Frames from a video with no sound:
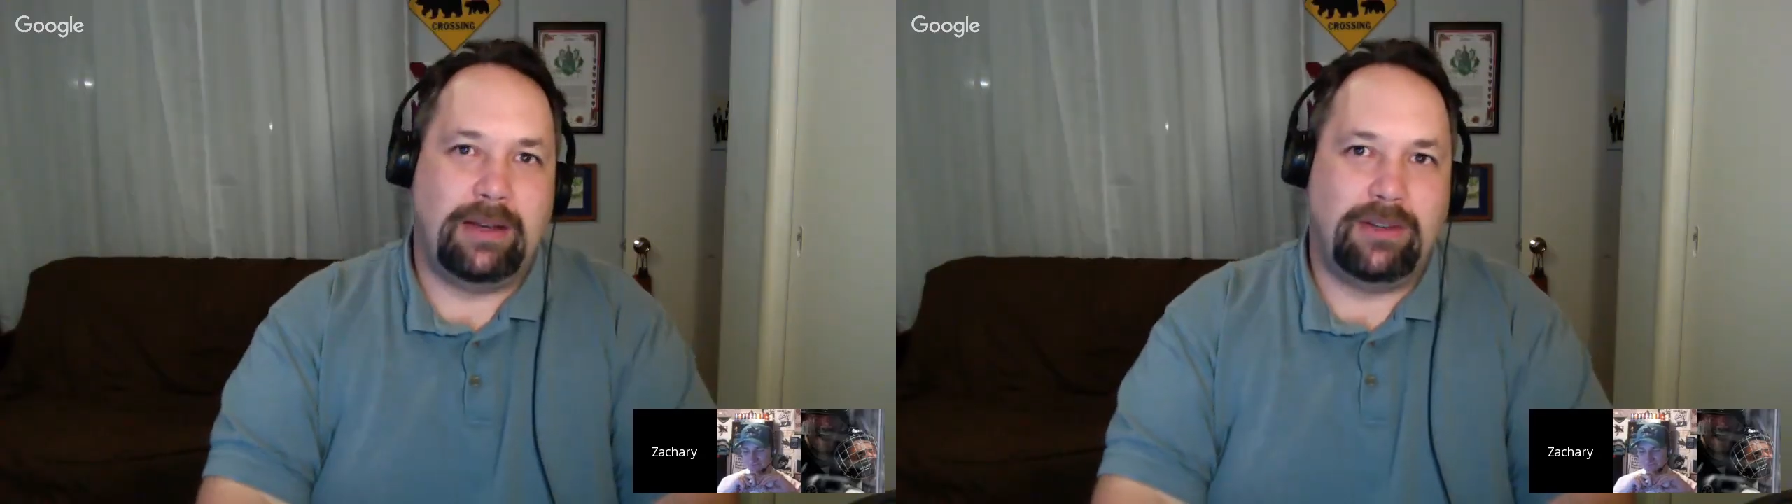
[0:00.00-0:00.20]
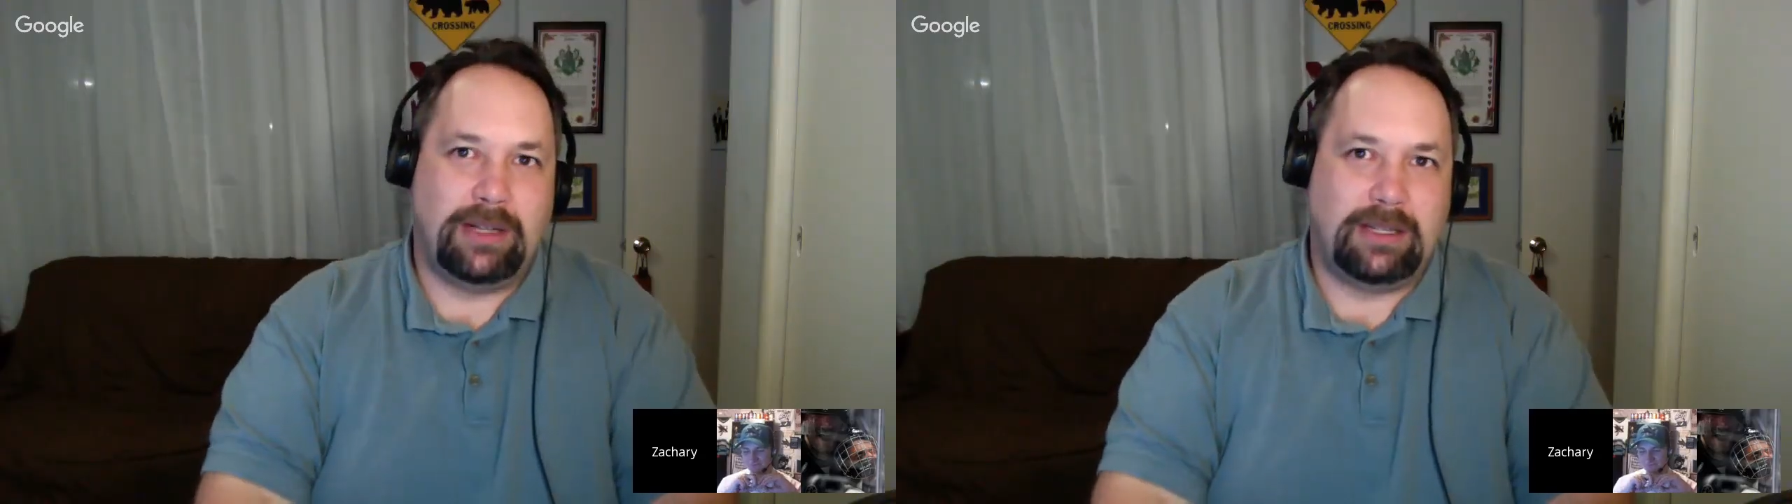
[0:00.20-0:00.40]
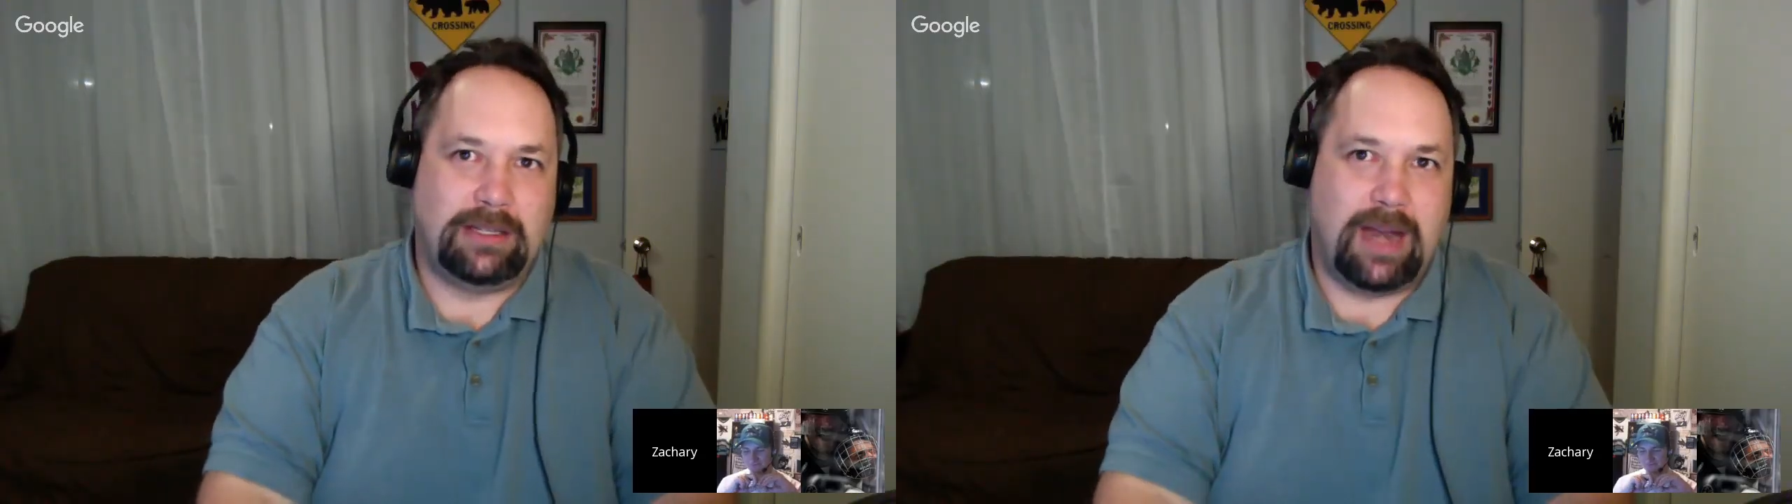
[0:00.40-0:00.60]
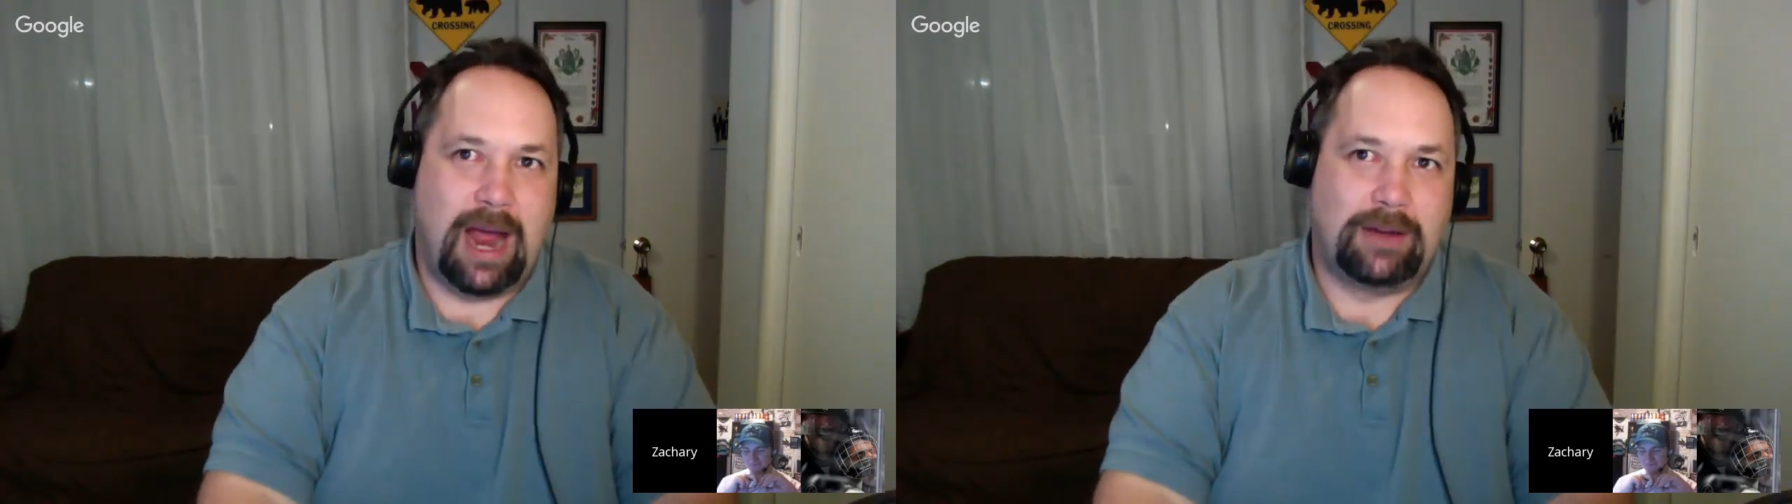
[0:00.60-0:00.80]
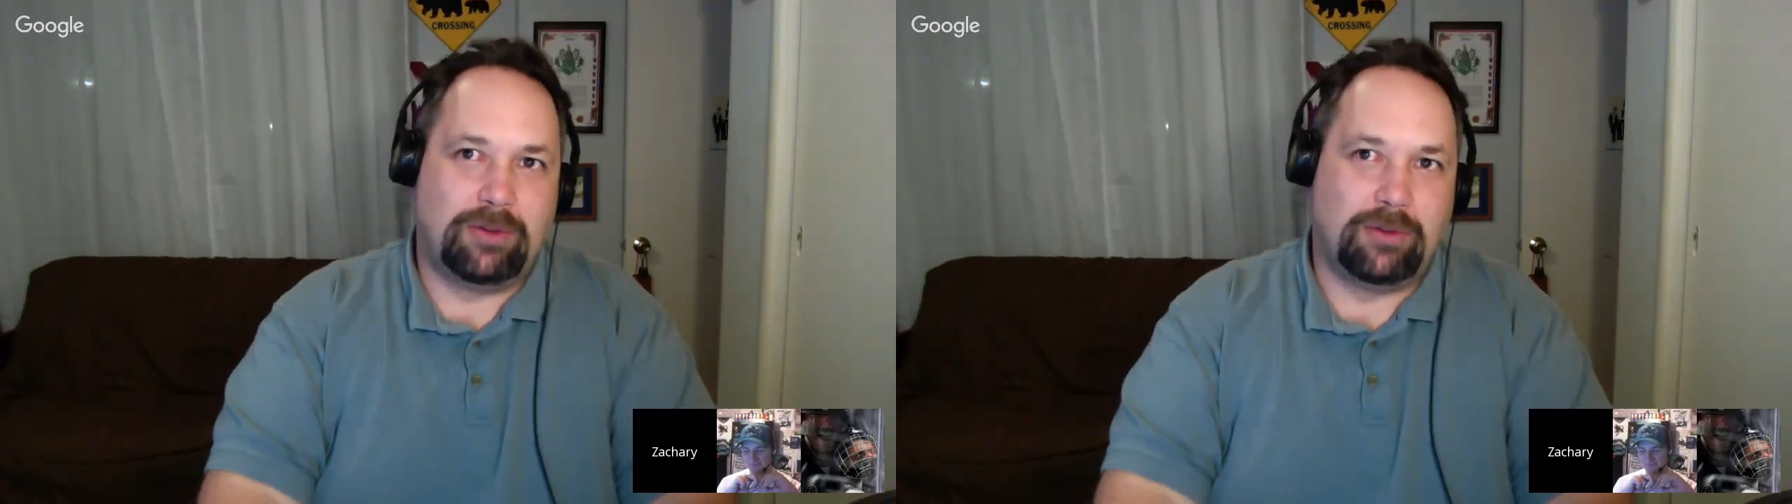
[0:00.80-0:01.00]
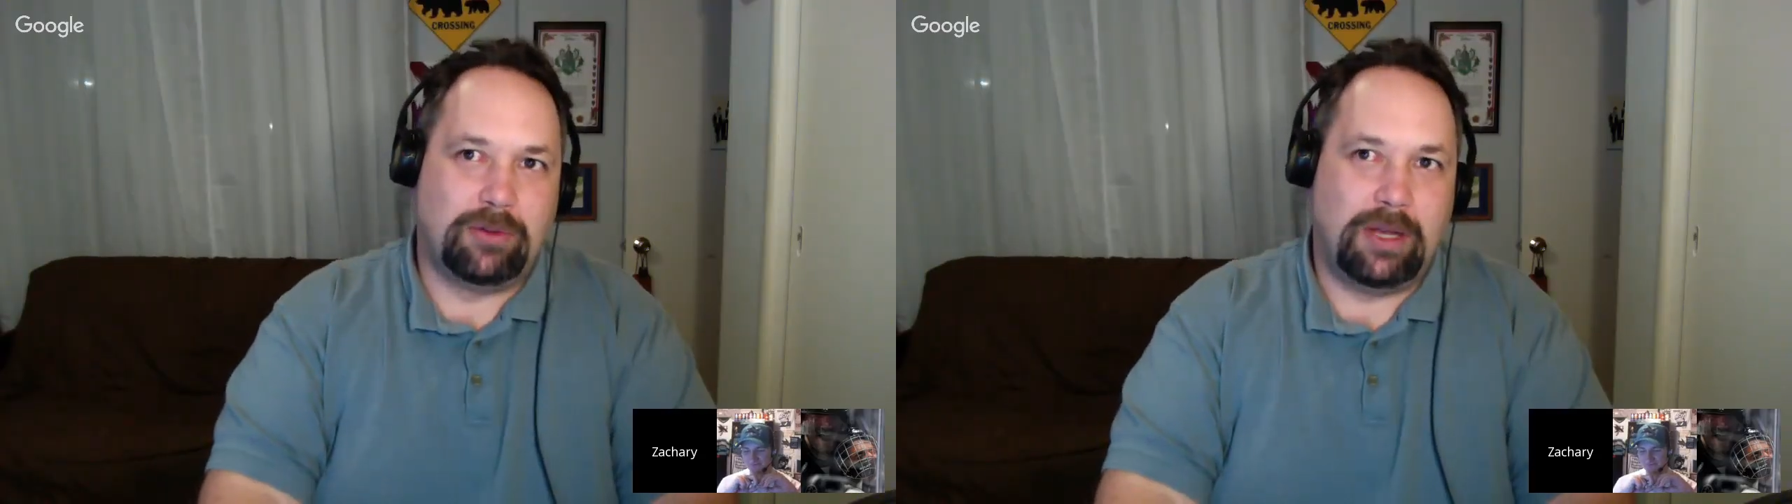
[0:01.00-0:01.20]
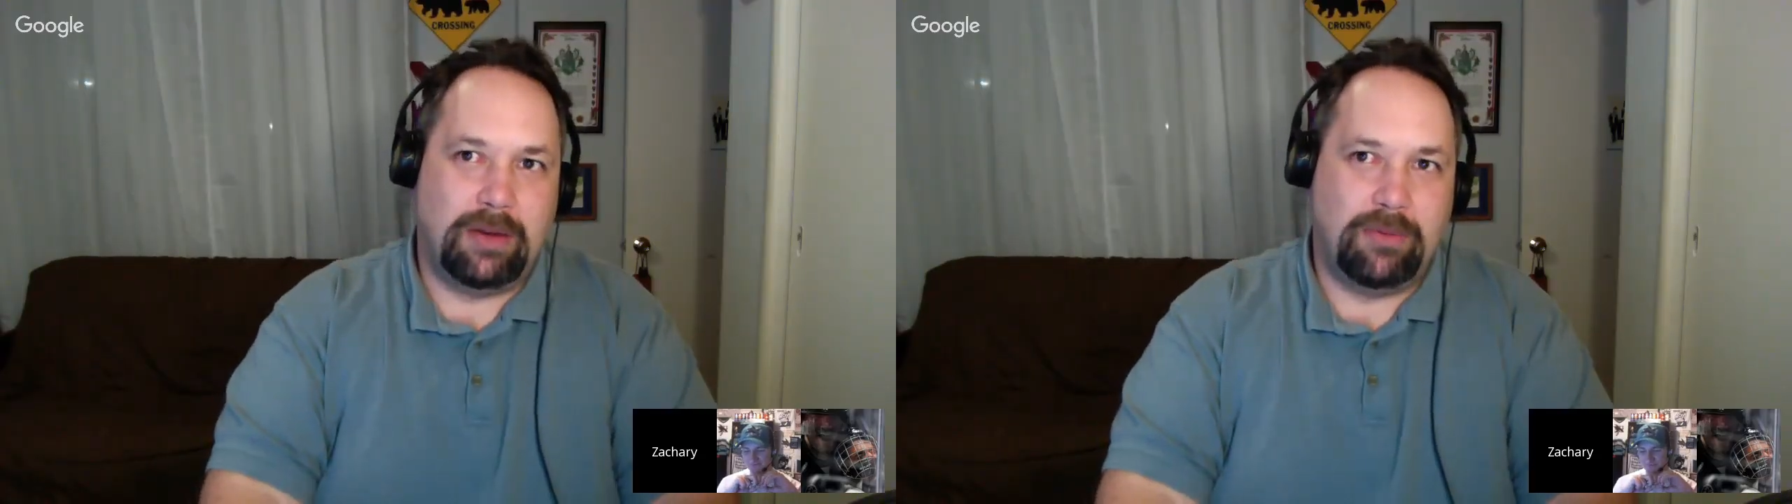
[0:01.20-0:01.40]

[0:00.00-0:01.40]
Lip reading: addresses an actual need,